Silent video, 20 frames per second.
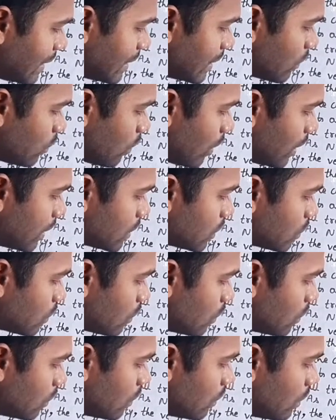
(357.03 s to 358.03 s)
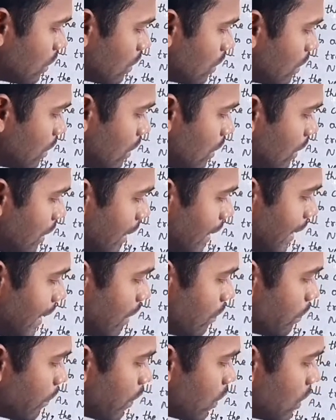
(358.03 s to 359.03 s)
equals to
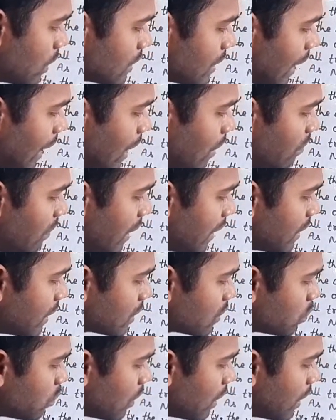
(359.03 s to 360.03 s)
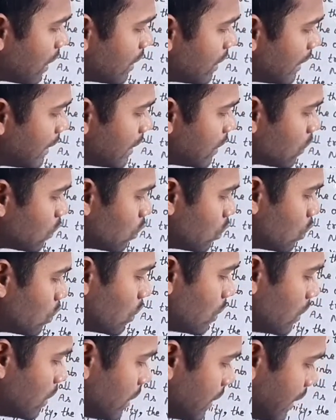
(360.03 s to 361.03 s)
a plus I minus 1 into
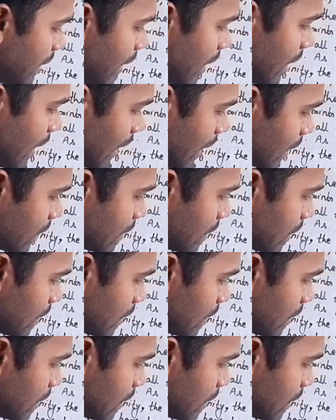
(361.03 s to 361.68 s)
del x.